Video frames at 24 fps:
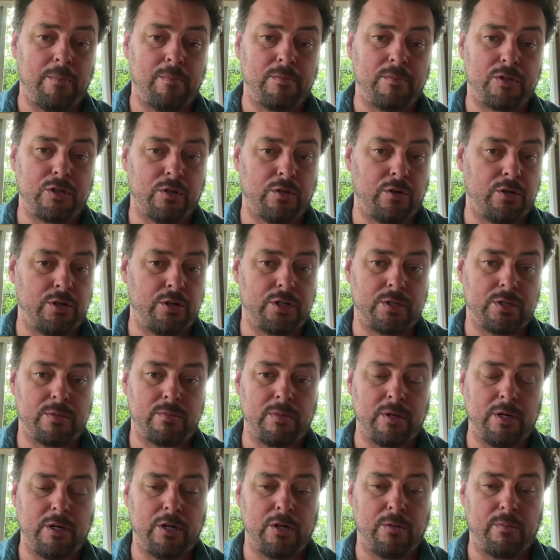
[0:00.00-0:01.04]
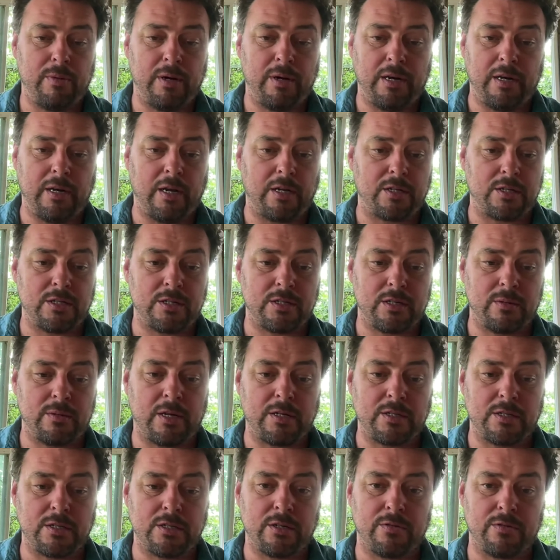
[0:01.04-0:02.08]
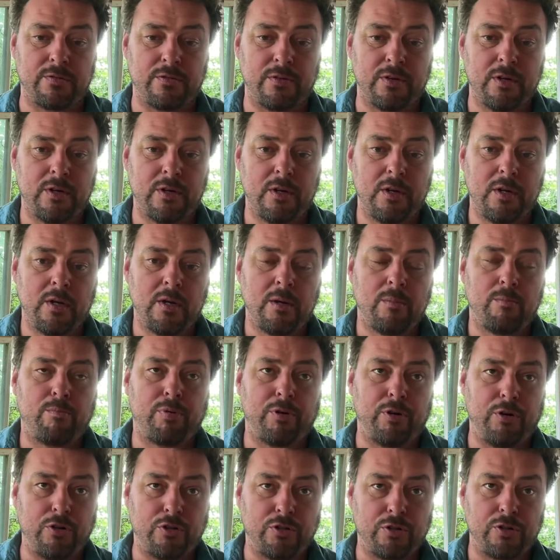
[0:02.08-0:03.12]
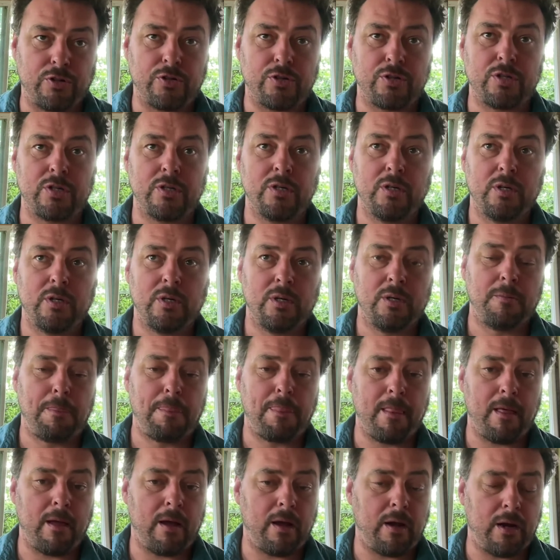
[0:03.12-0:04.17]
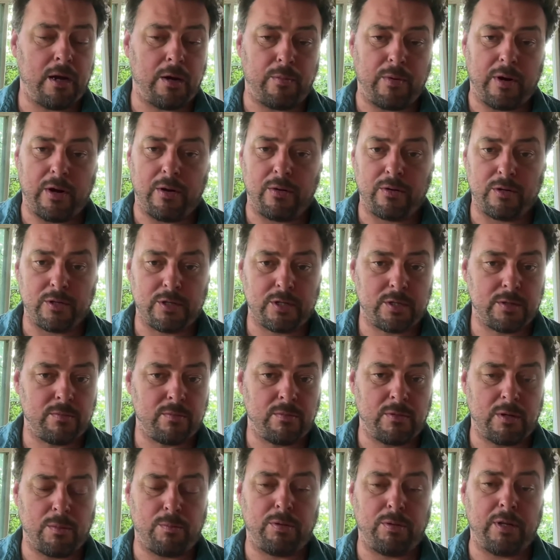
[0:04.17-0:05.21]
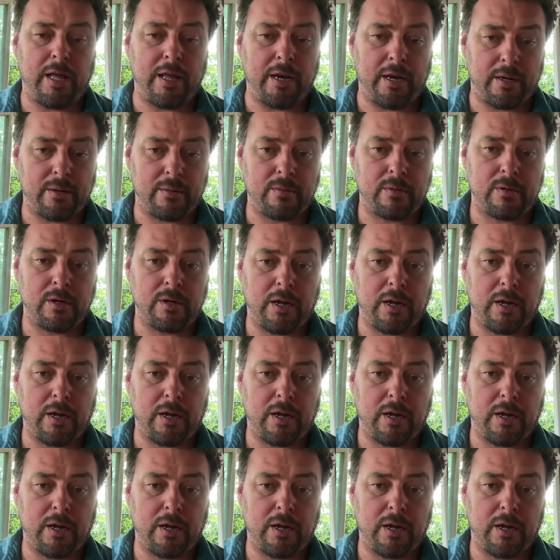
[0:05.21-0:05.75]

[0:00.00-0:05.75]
So there's many dozens and dozens of producers around the planet.